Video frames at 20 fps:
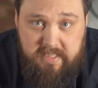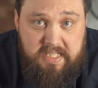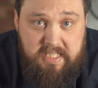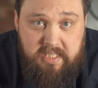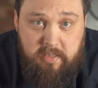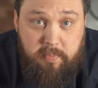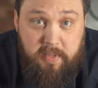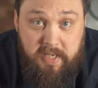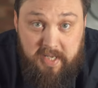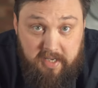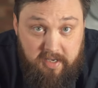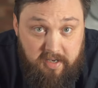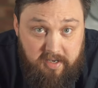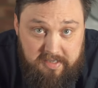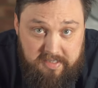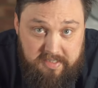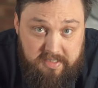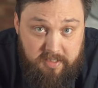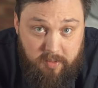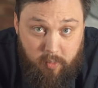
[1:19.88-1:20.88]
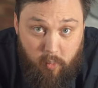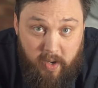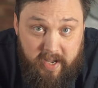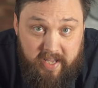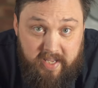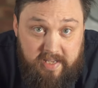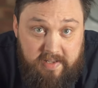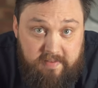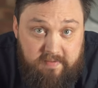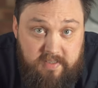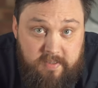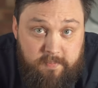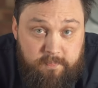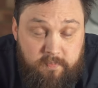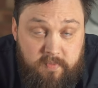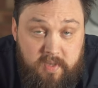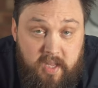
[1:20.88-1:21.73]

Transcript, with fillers: disappear under the waves.